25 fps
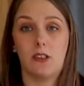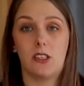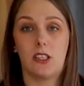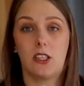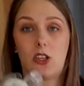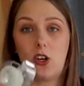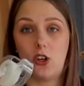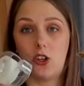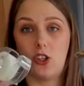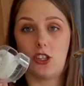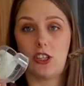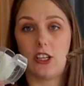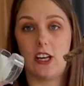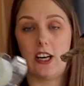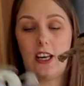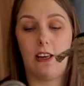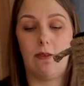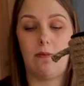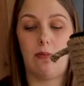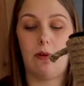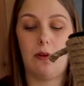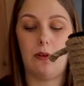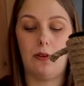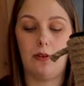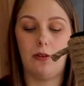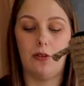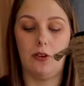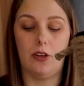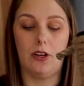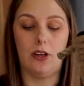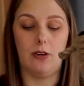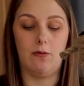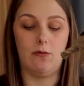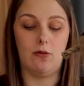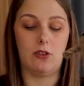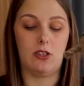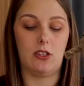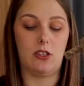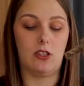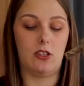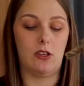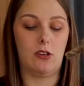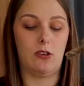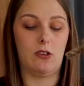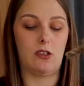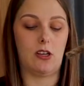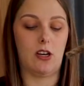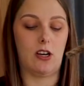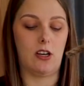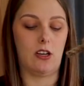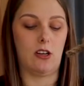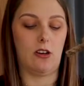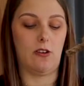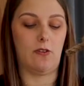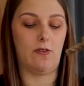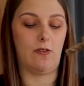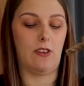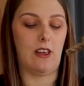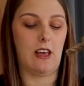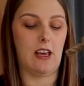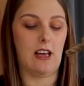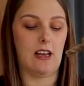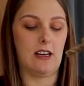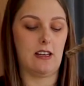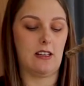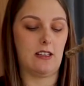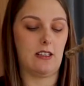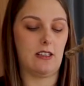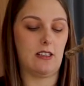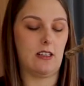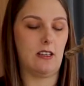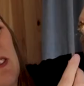scotch tape just to tidy off the end.